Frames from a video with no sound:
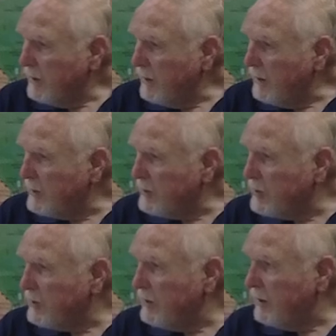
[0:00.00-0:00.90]

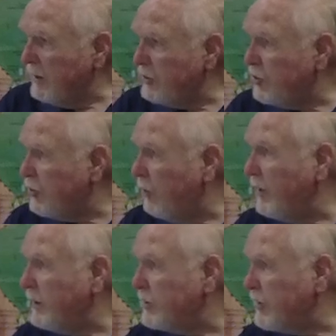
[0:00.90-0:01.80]
it's
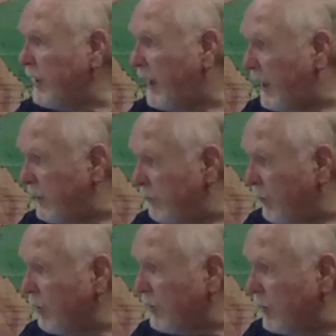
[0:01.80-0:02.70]
showing us God
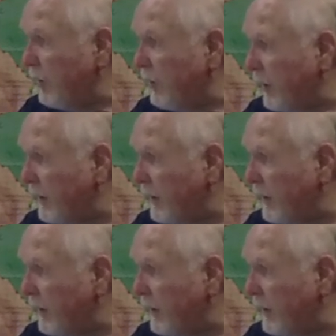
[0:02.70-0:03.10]
more clearly.